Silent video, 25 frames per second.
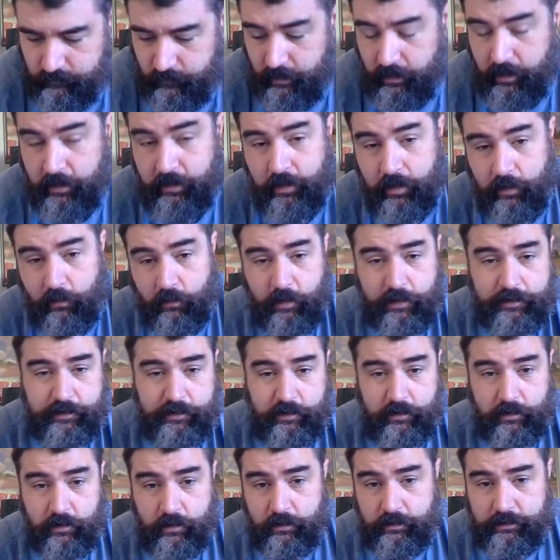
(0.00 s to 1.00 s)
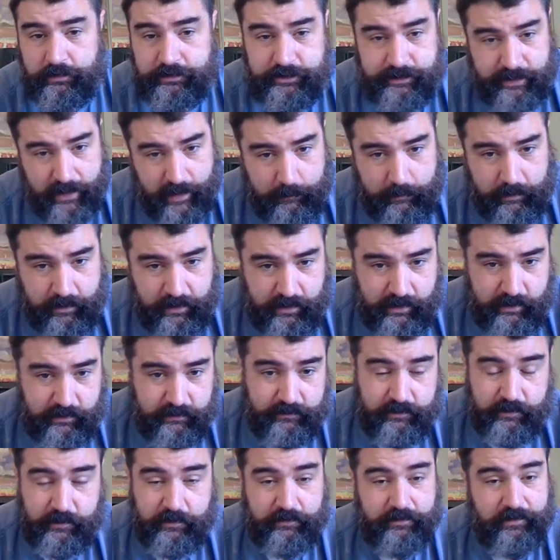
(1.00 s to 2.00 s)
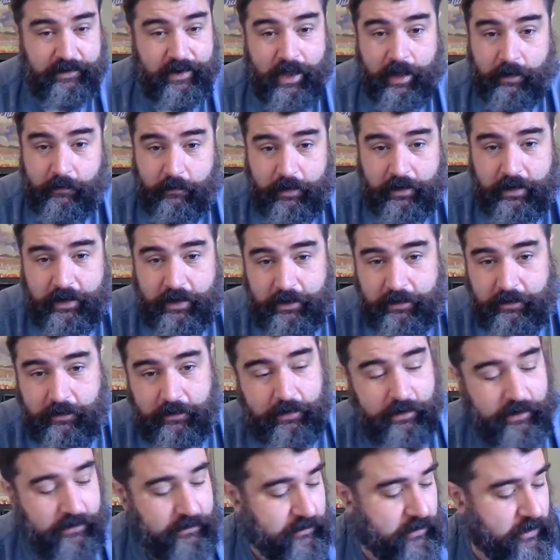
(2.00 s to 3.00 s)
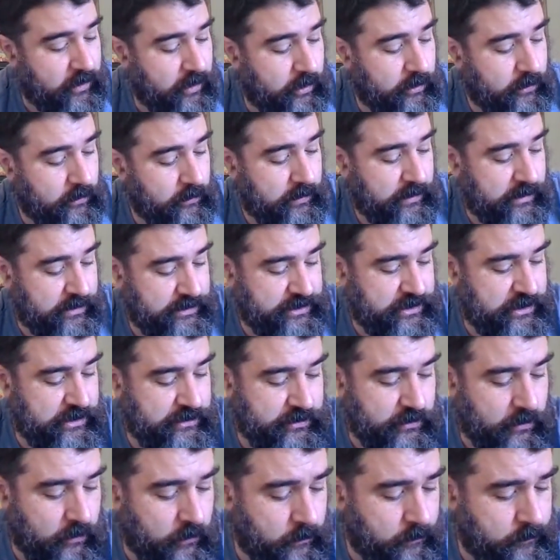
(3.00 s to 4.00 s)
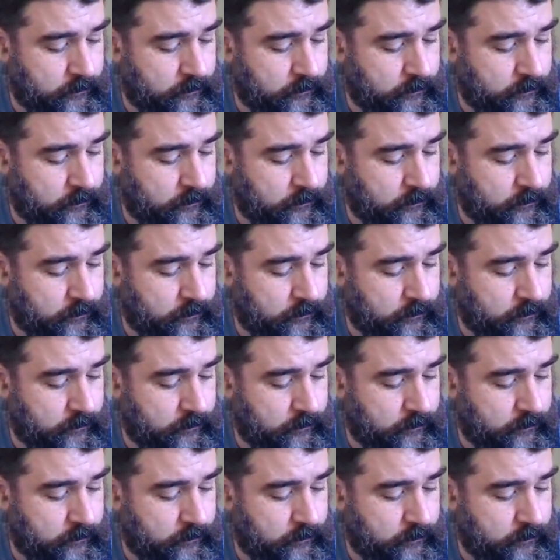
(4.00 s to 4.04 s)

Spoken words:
In the original Japanese. He's not Rick Hunter, he's Kaoru Chijo.